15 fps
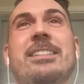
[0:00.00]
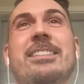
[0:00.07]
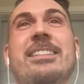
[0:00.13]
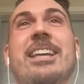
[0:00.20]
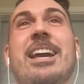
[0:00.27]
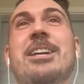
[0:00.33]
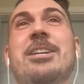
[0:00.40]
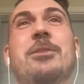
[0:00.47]

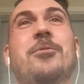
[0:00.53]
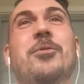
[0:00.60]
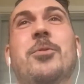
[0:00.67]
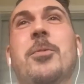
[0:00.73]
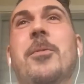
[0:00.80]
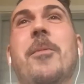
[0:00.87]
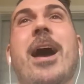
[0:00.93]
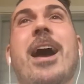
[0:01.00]
Thank you for
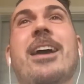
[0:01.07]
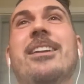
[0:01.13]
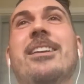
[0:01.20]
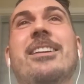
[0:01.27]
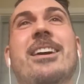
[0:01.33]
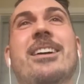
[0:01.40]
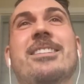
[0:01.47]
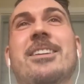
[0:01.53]
reminding
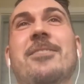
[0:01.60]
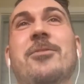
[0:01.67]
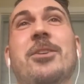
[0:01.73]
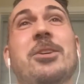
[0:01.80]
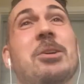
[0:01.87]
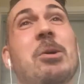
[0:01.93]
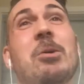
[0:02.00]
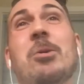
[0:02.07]
us of
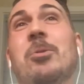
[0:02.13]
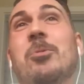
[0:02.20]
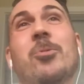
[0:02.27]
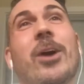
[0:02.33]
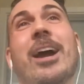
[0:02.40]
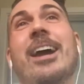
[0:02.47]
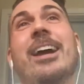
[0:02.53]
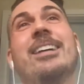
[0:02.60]
the old
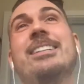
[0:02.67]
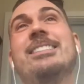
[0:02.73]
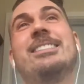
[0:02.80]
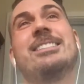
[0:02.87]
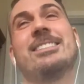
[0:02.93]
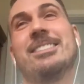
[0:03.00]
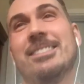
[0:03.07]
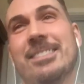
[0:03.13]
ways.